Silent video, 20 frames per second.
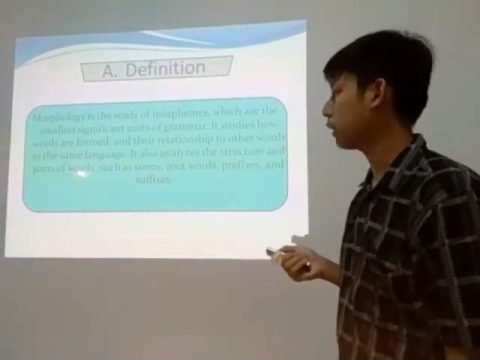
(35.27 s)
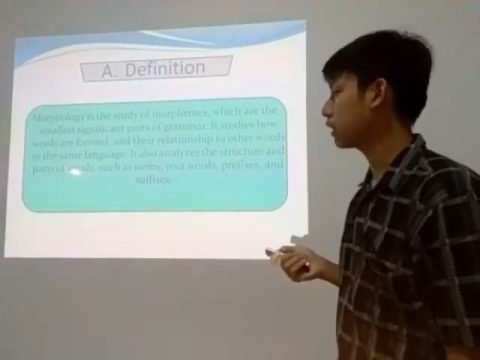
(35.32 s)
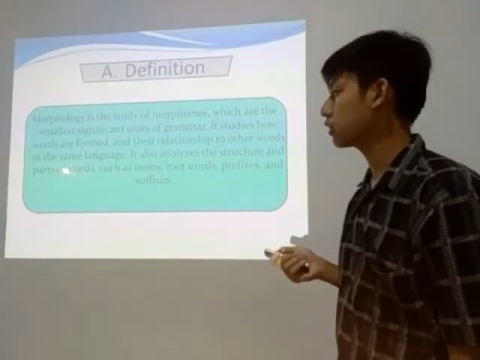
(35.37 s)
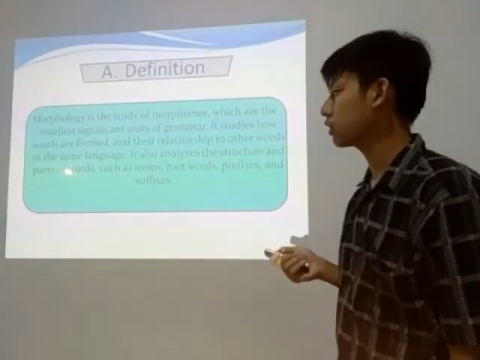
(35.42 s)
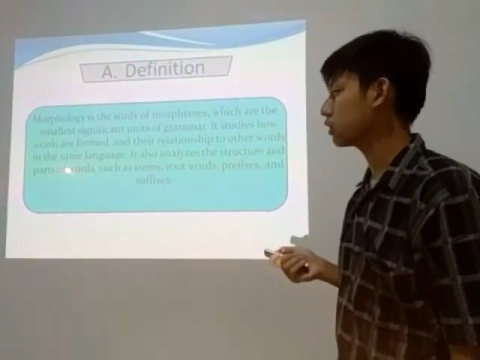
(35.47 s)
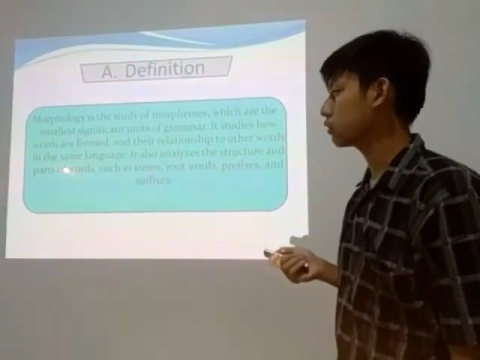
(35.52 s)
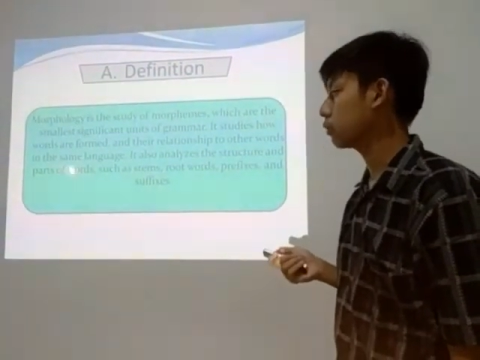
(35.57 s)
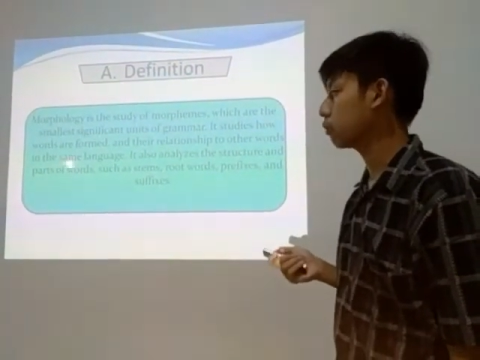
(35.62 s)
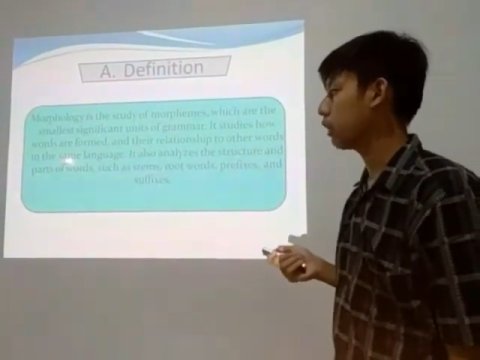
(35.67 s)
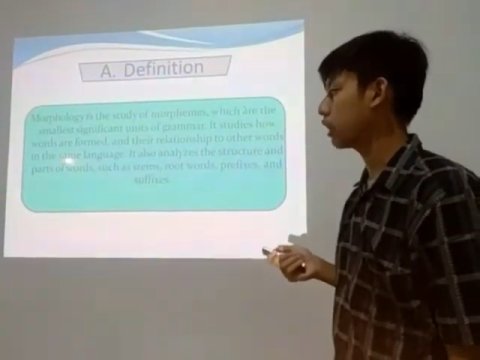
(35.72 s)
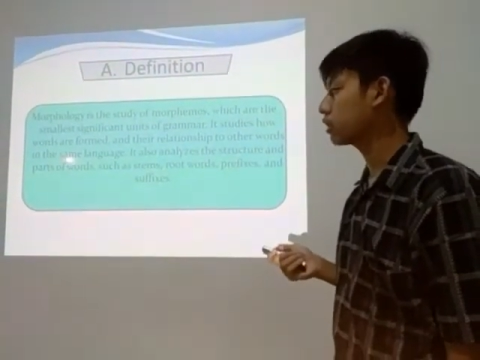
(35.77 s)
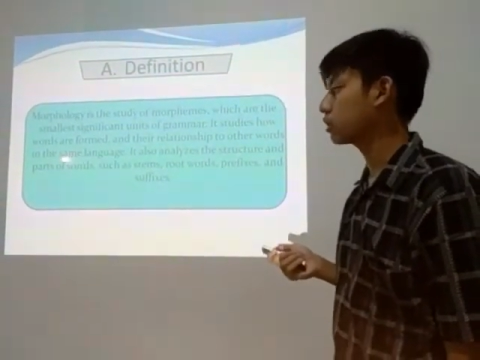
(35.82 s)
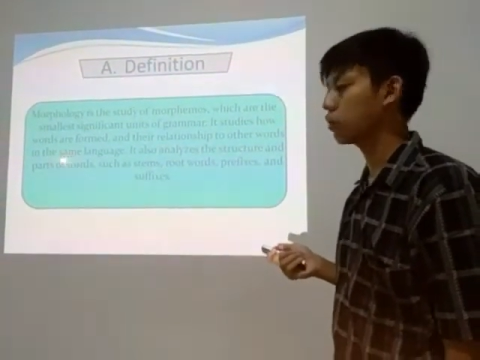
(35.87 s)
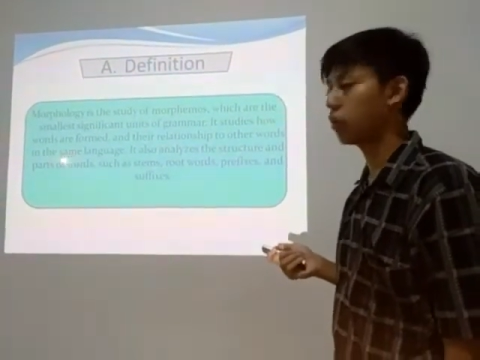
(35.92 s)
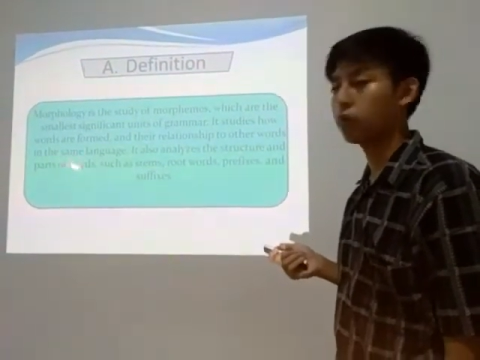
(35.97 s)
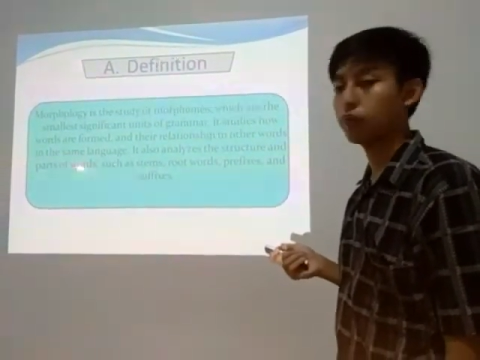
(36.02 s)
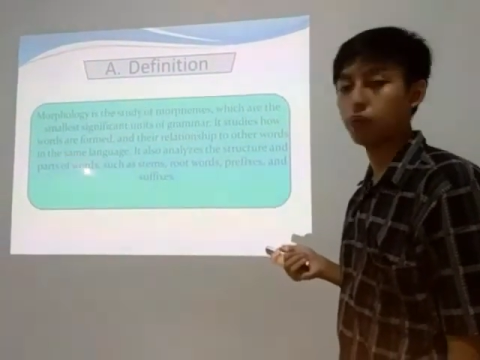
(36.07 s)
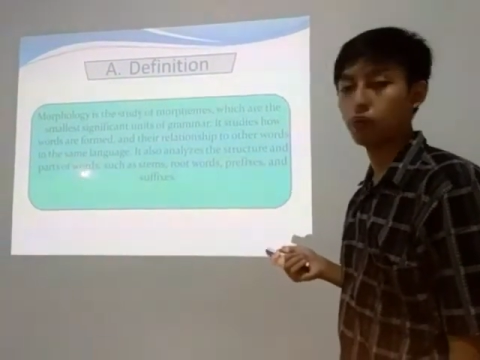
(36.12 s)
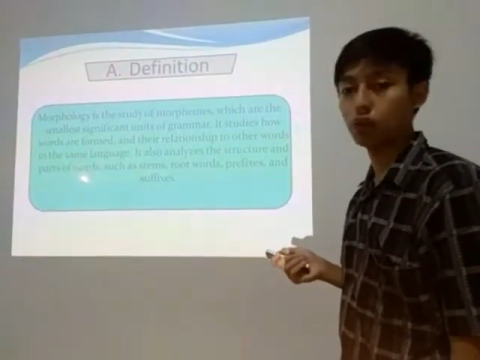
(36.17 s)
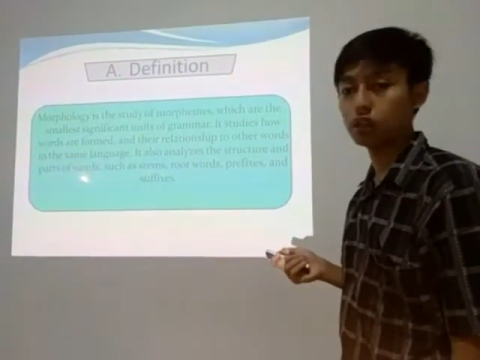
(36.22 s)
parts
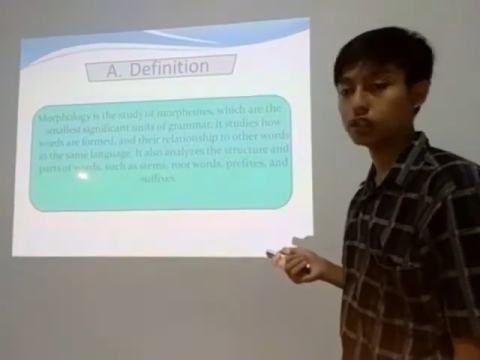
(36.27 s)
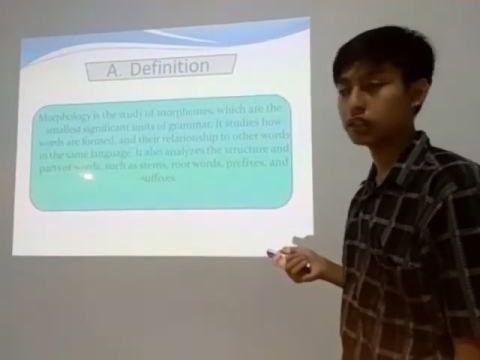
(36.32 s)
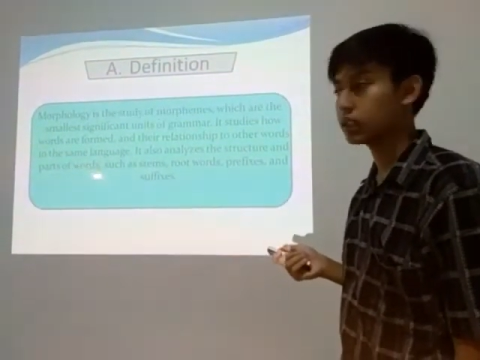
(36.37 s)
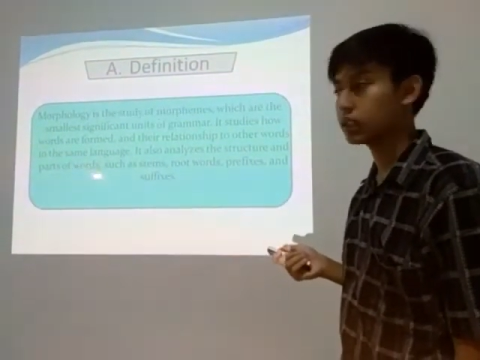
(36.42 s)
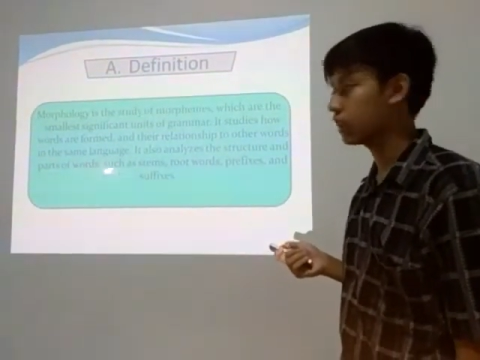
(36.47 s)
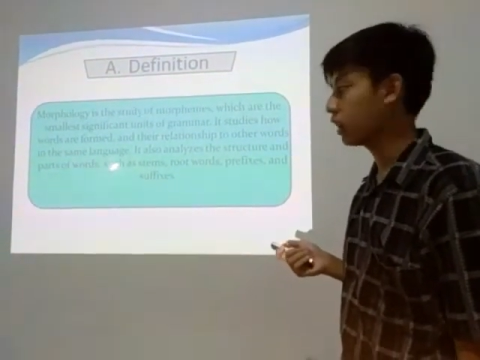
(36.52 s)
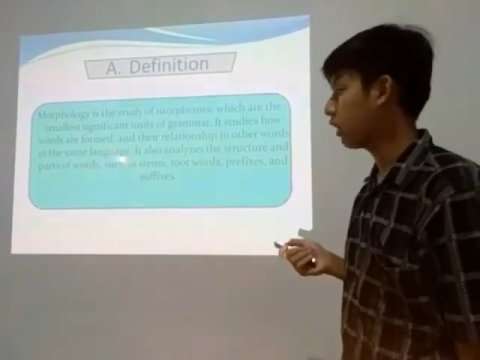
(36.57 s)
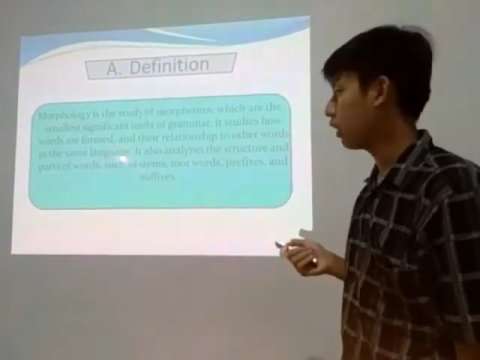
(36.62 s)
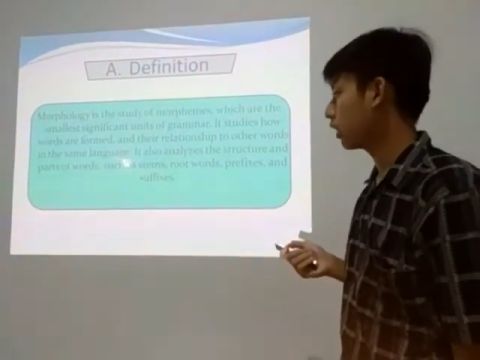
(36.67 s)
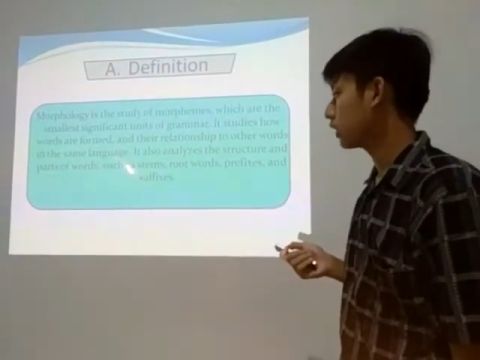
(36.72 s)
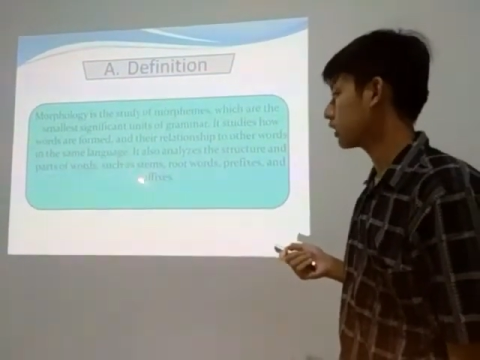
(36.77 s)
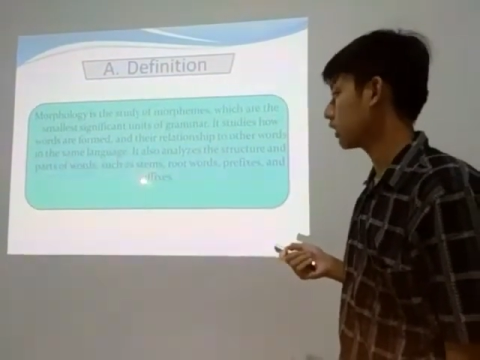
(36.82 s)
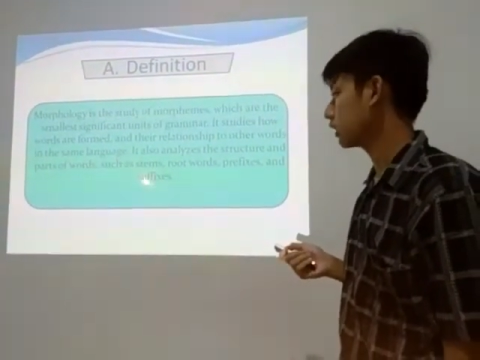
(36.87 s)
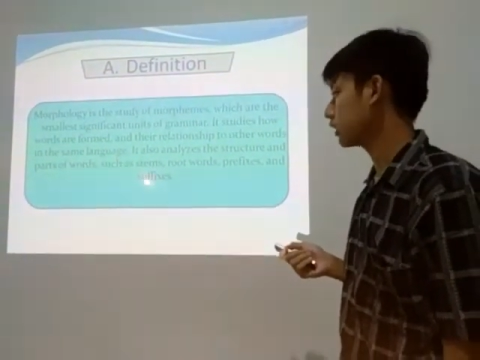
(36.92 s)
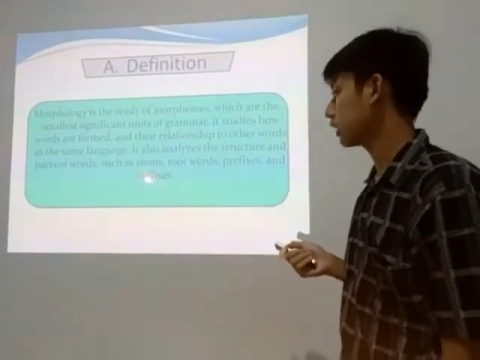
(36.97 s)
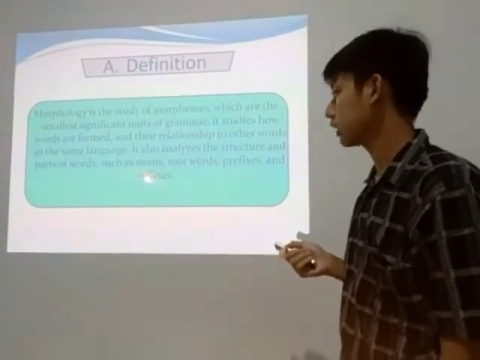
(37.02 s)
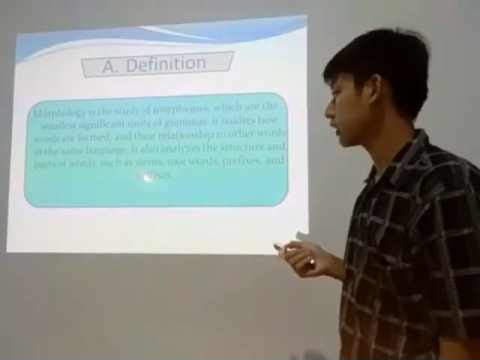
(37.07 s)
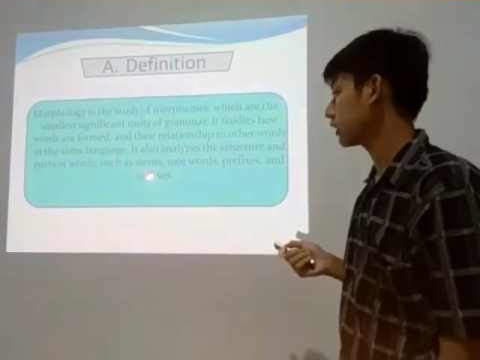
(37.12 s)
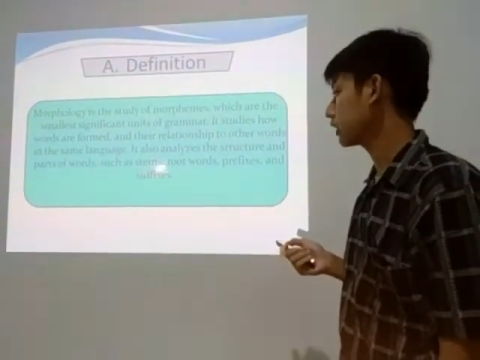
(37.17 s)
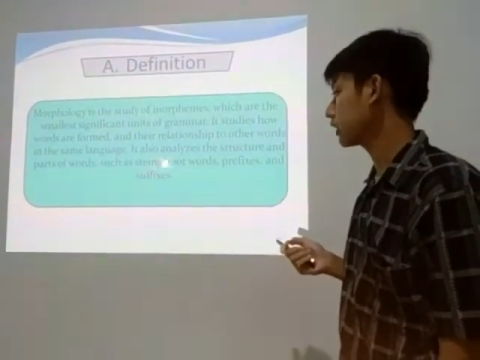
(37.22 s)
of words,
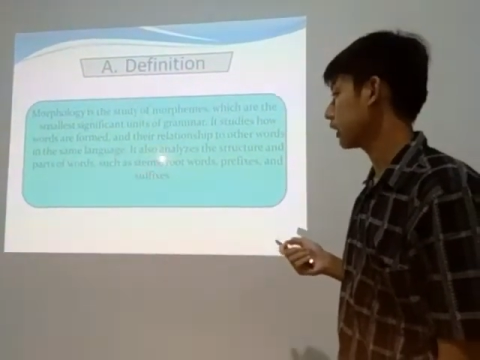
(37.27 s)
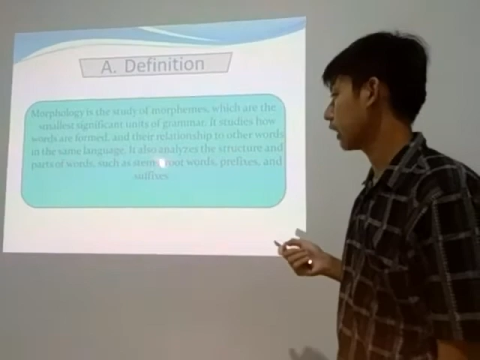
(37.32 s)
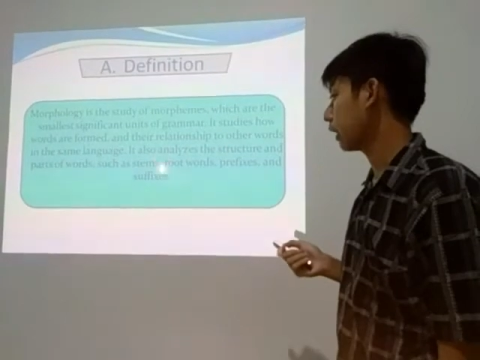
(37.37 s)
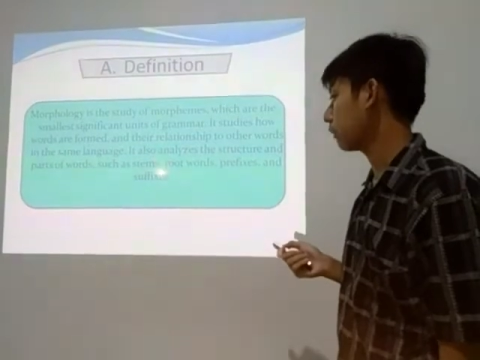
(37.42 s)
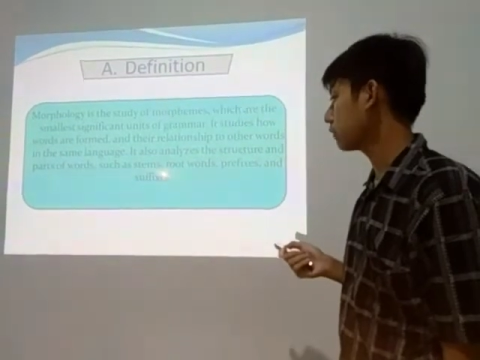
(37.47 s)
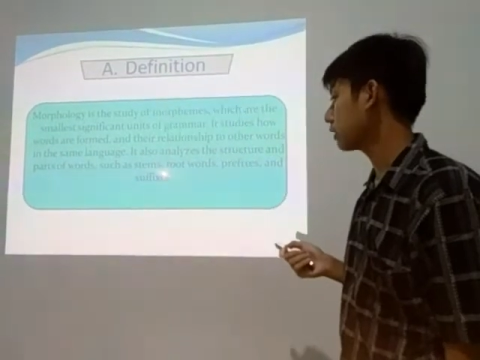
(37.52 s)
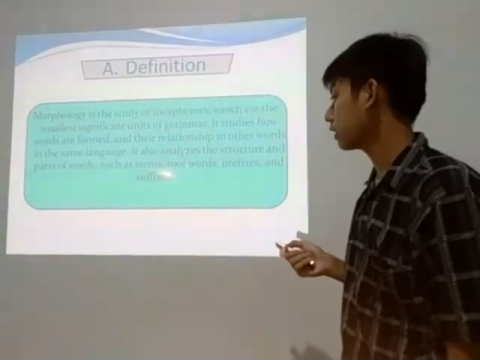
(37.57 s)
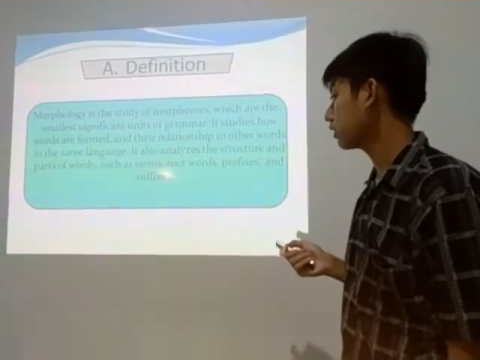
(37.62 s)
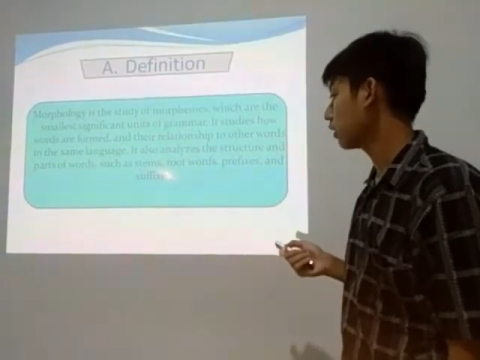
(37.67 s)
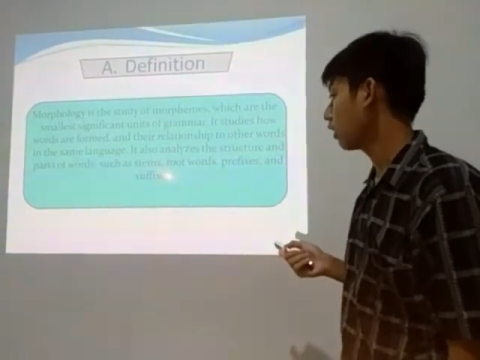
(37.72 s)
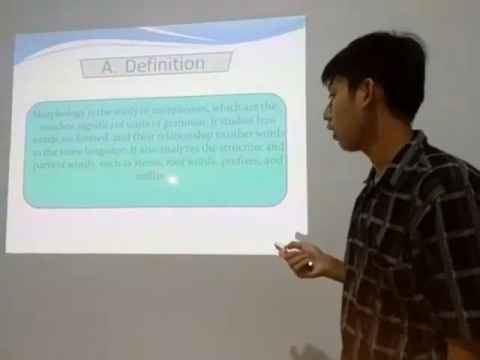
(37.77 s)
such as stems,